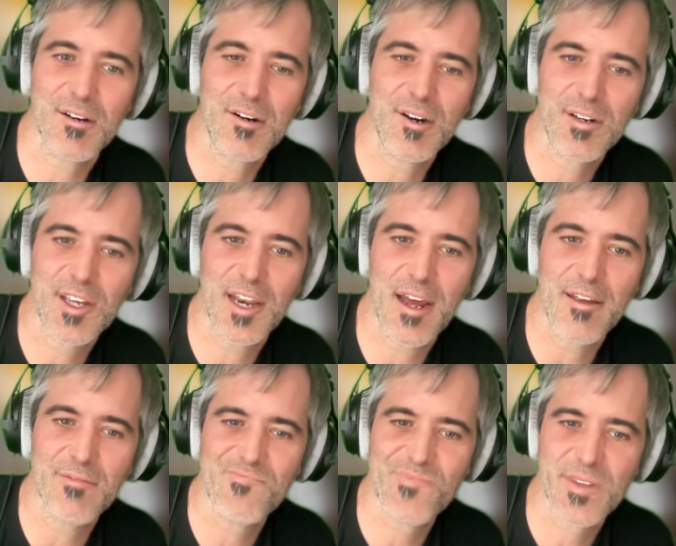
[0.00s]
or can I?
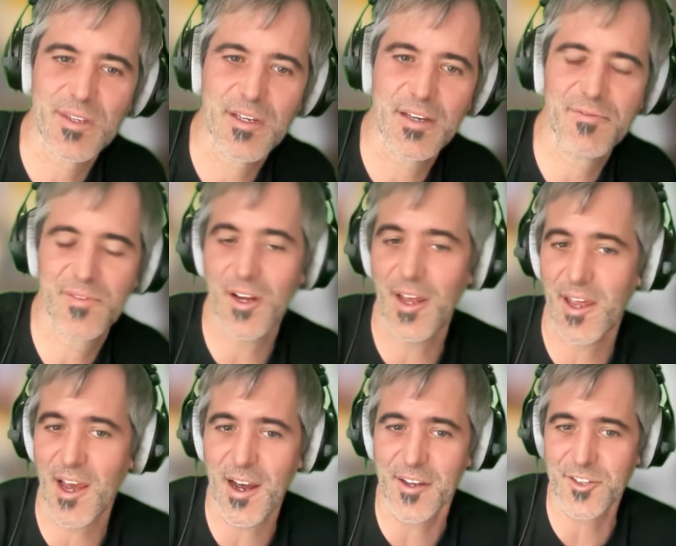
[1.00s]
If the
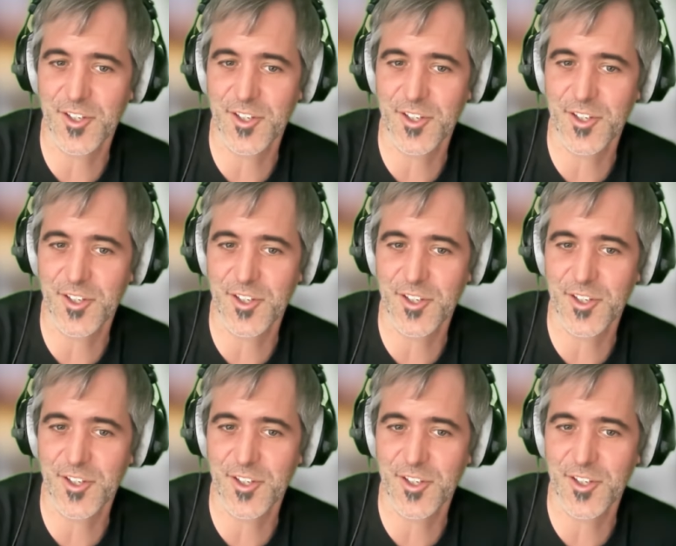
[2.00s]
AI is